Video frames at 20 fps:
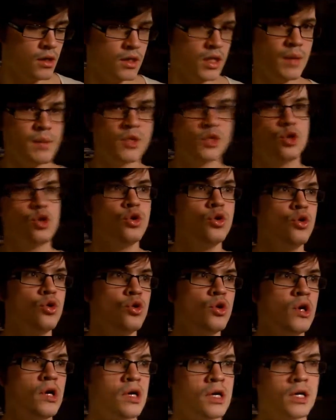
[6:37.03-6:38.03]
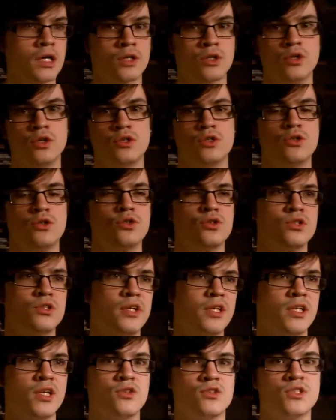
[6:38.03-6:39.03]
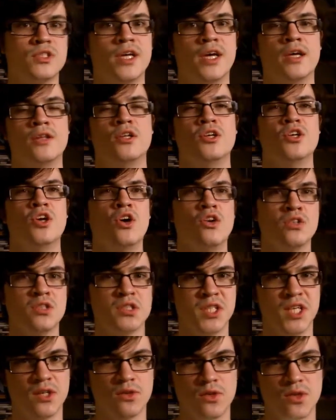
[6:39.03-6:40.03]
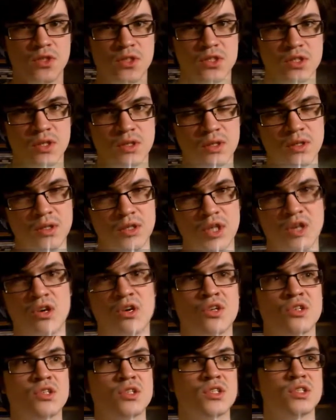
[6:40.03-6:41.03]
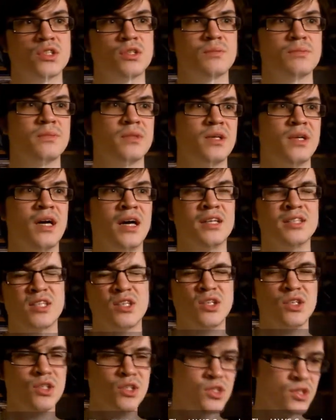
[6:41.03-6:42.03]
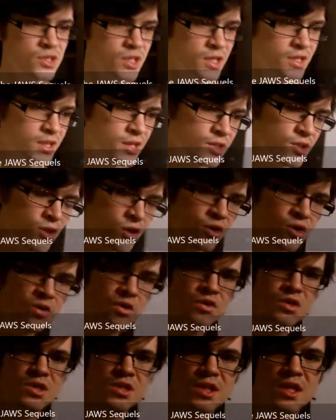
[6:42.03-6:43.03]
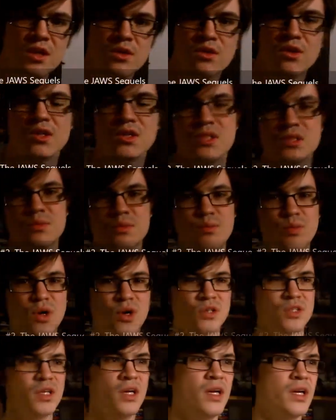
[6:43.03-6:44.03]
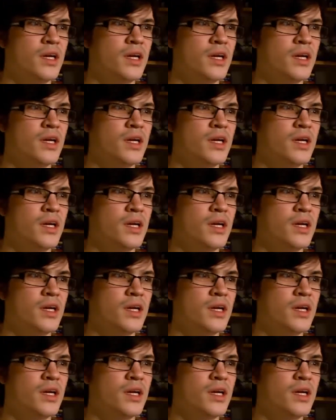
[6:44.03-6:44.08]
Number 2, I'm going to straight out say the Jaws sequels. Jaws, as I just said in the horror sequels part,